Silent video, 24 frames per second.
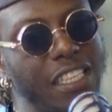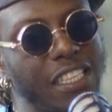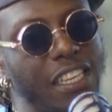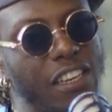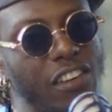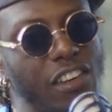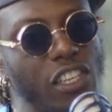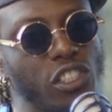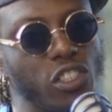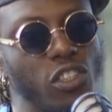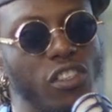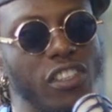
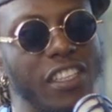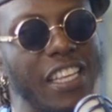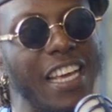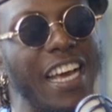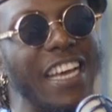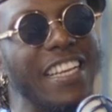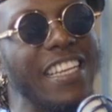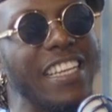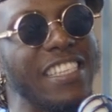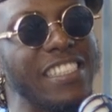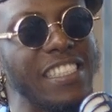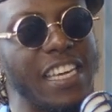generation, they
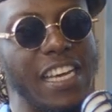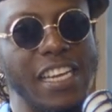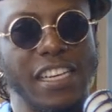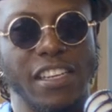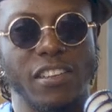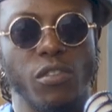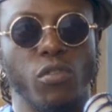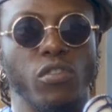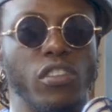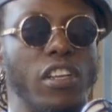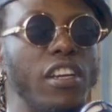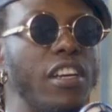
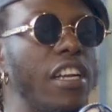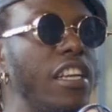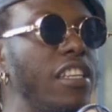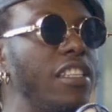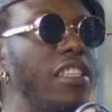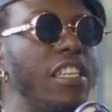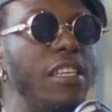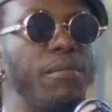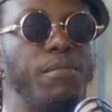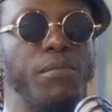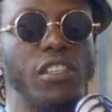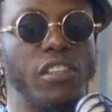understand. They're a
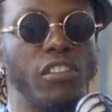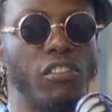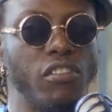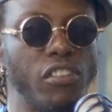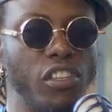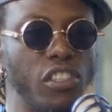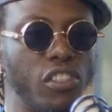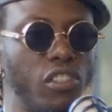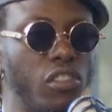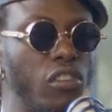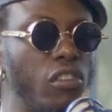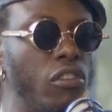deep
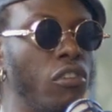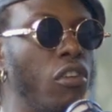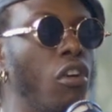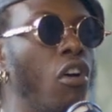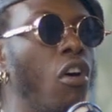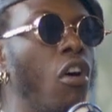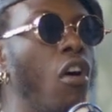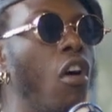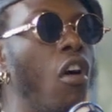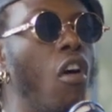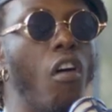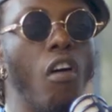generation,
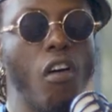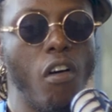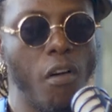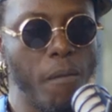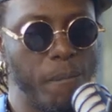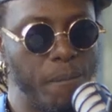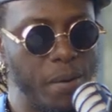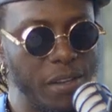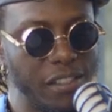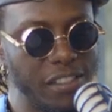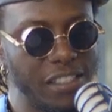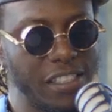
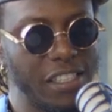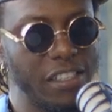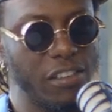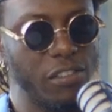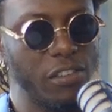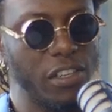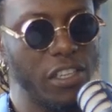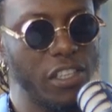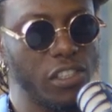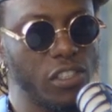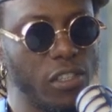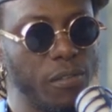open
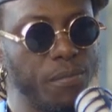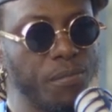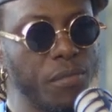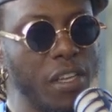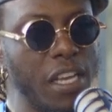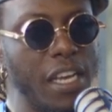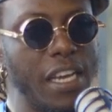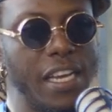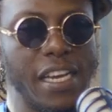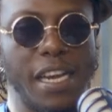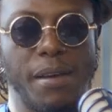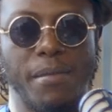generation.
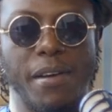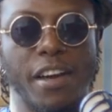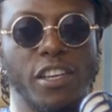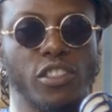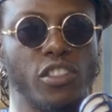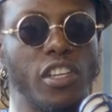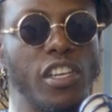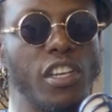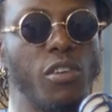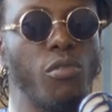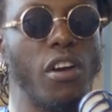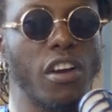And I'm
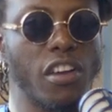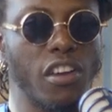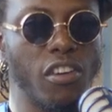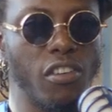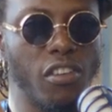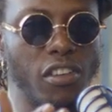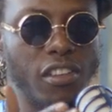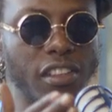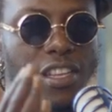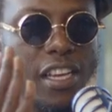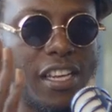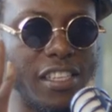actually
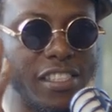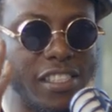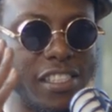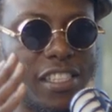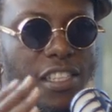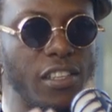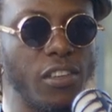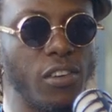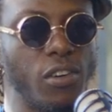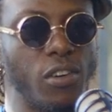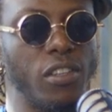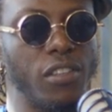working on that
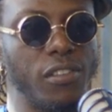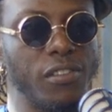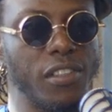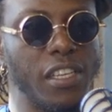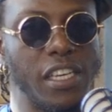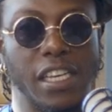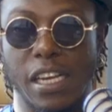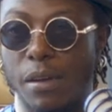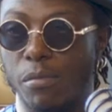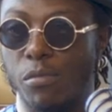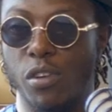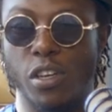single,
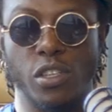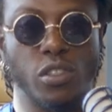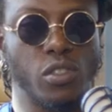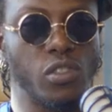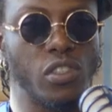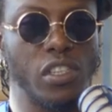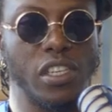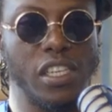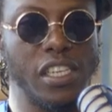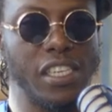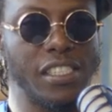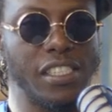and I'm going
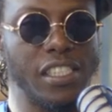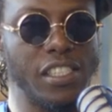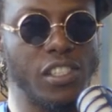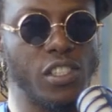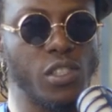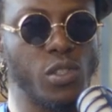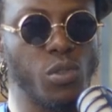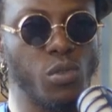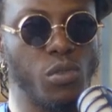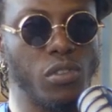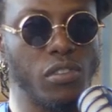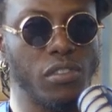to release it
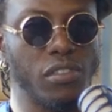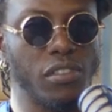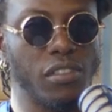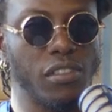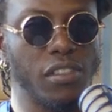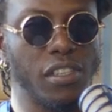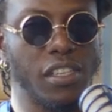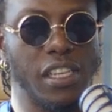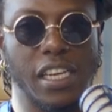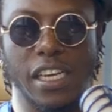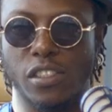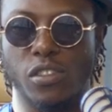soon,
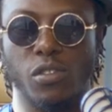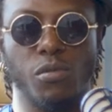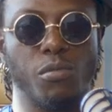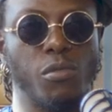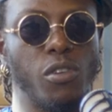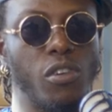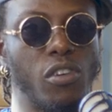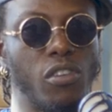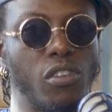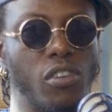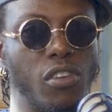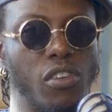like
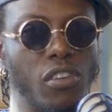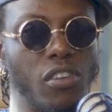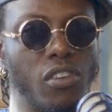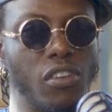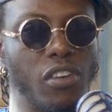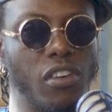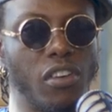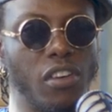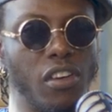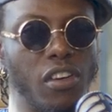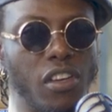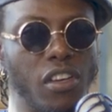tomorrow,
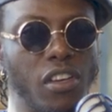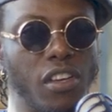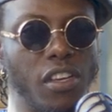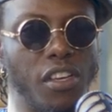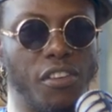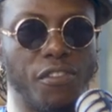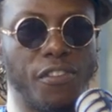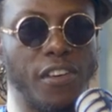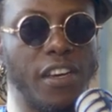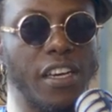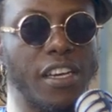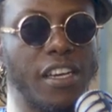
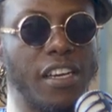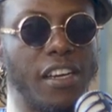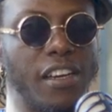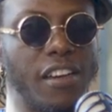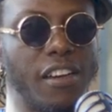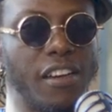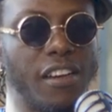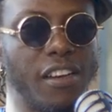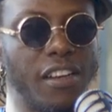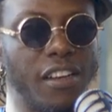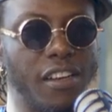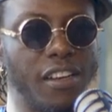if I, I love can.
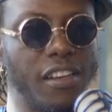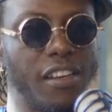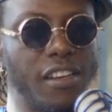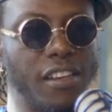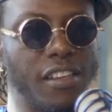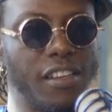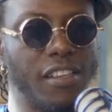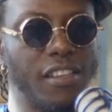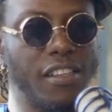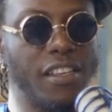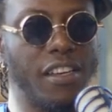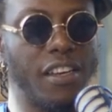it.
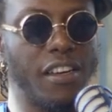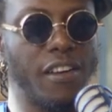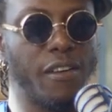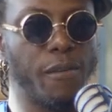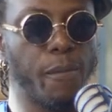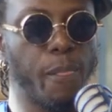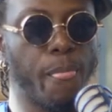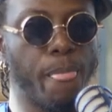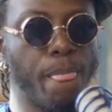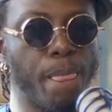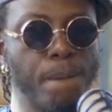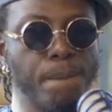Yeah.
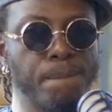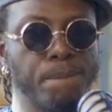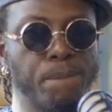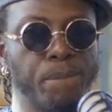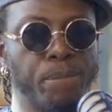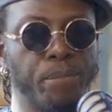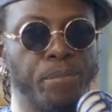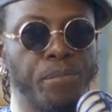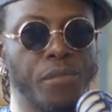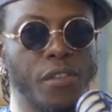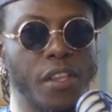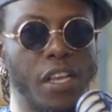
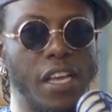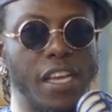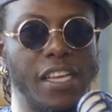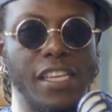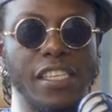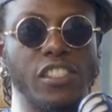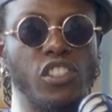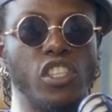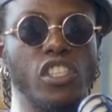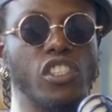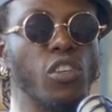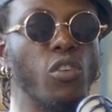
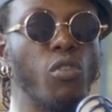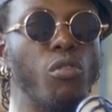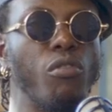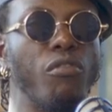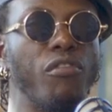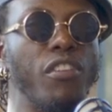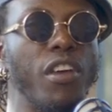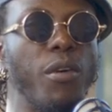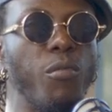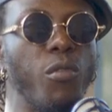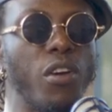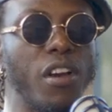It's just
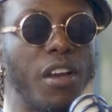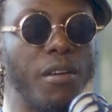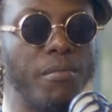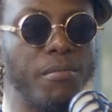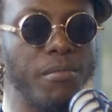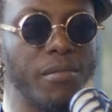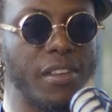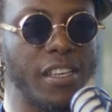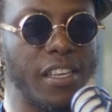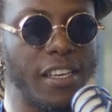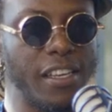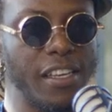nguvu ya
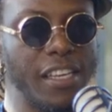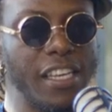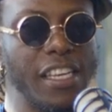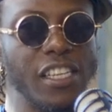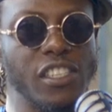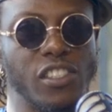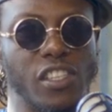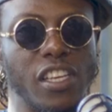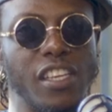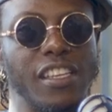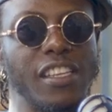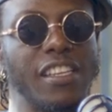mwanamke.
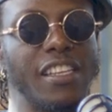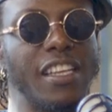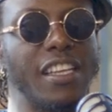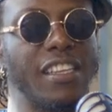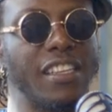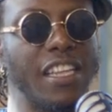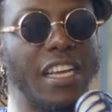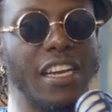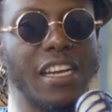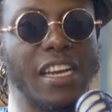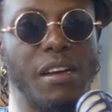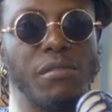So, and,
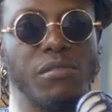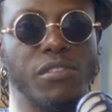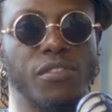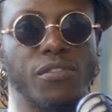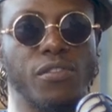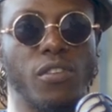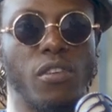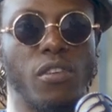and, that comes